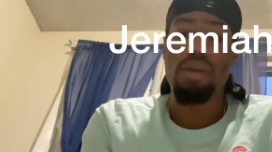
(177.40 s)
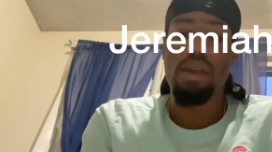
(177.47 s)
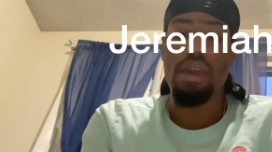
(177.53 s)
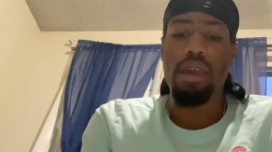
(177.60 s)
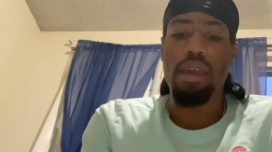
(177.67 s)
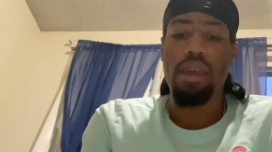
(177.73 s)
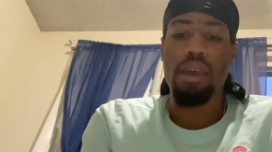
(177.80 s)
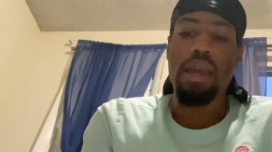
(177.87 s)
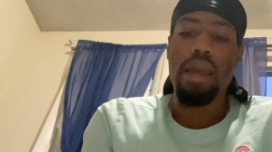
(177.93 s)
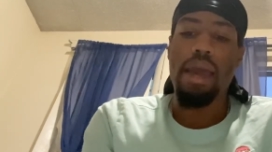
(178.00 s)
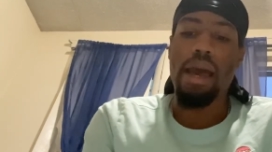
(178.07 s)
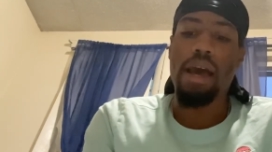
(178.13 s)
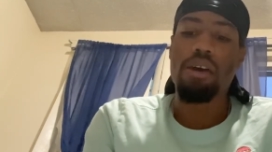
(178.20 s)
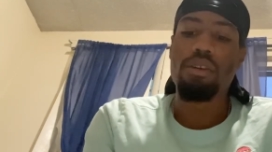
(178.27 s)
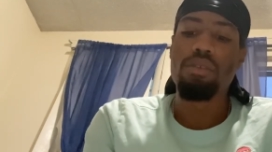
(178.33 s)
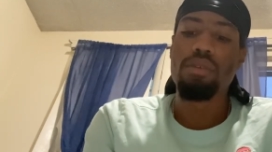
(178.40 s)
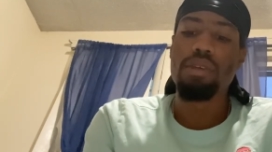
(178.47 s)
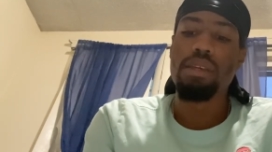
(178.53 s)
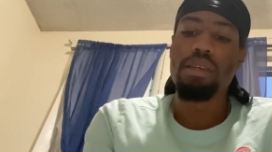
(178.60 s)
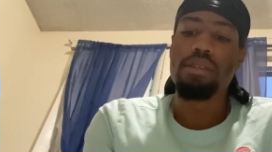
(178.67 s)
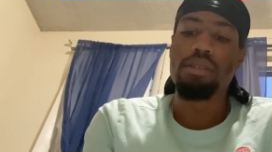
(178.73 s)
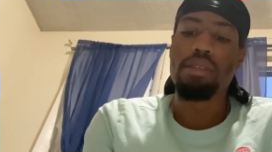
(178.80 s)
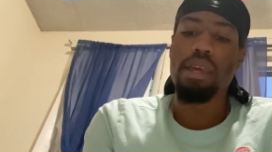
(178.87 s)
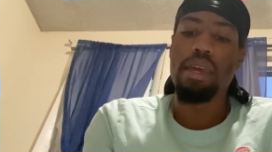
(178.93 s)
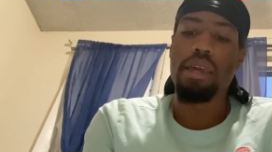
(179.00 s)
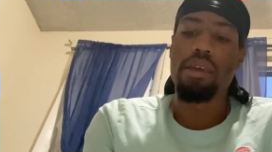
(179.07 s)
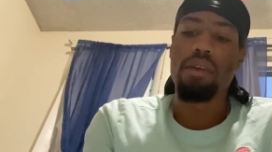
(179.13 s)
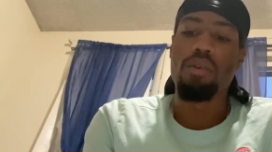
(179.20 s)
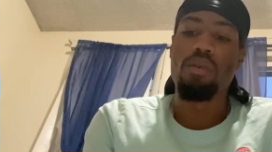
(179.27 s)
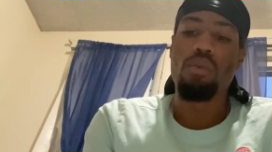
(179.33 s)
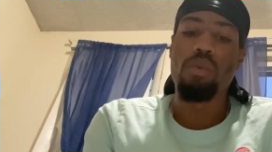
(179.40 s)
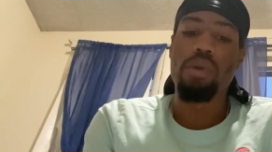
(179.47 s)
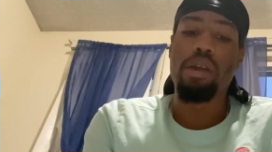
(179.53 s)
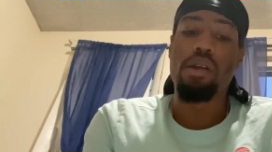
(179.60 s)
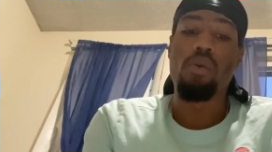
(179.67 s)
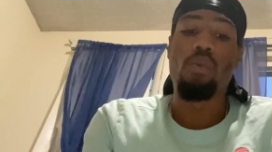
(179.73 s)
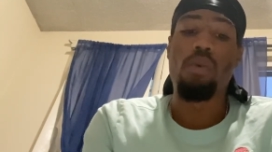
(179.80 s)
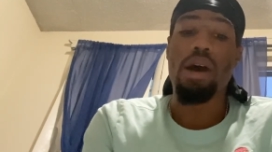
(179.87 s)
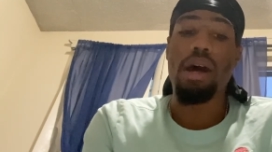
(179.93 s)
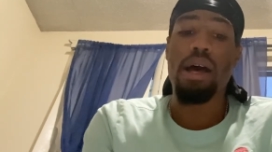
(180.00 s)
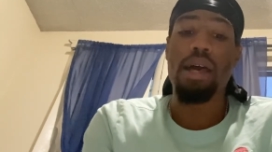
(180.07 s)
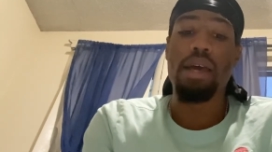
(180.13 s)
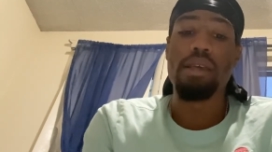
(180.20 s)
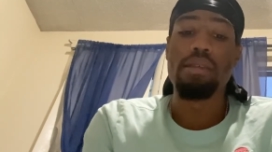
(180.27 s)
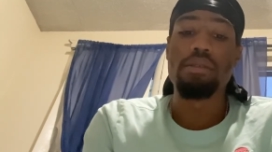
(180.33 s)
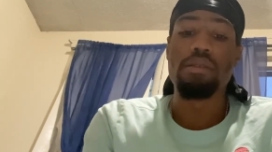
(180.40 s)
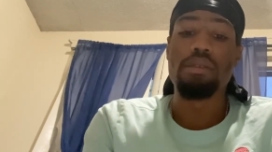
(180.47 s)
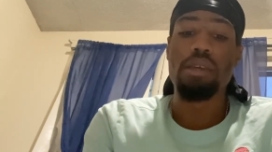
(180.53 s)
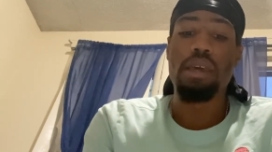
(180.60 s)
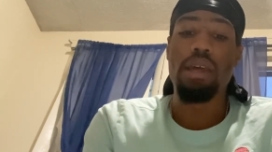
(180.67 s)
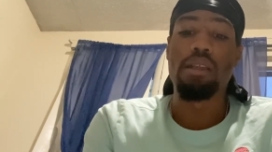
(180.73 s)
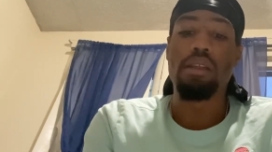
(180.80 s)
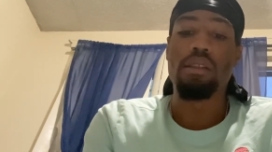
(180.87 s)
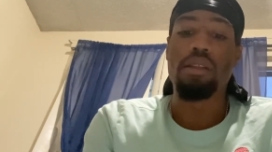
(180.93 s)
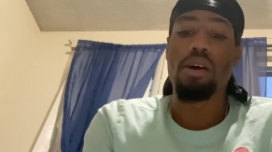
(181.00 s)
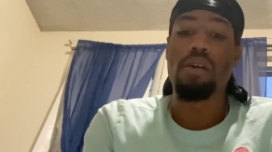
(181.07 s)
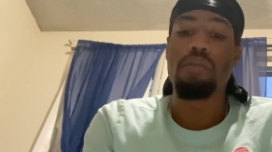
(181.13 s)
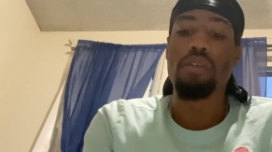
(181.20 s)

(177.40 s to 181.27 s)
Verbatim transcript: 8 how do ye say, We are wise, and the law of